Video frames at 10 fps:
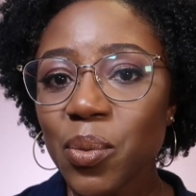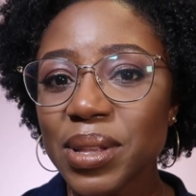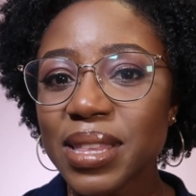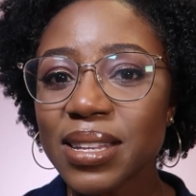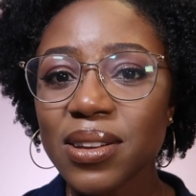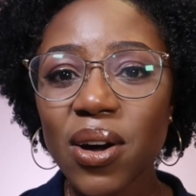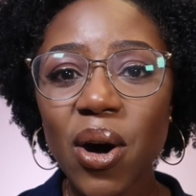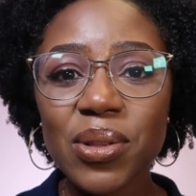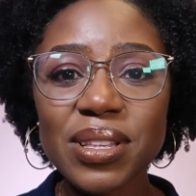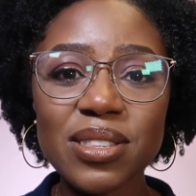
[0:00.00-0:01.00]
Within
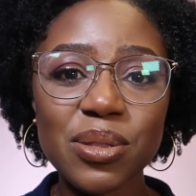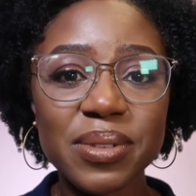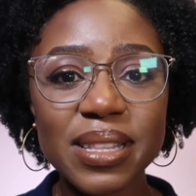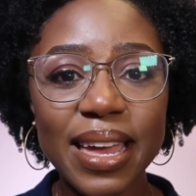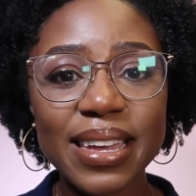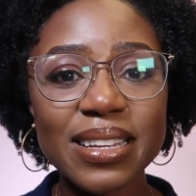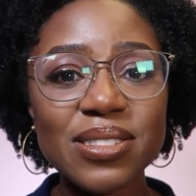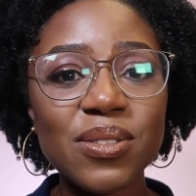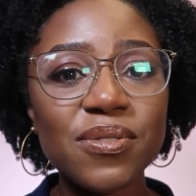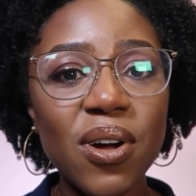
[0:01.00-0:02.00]
all these three
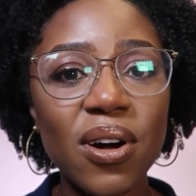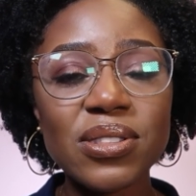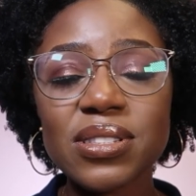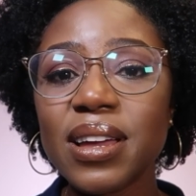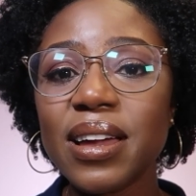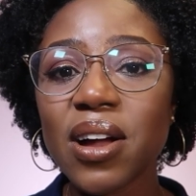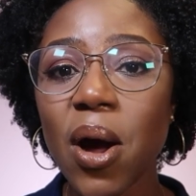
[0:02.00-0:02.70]
layers, you've got a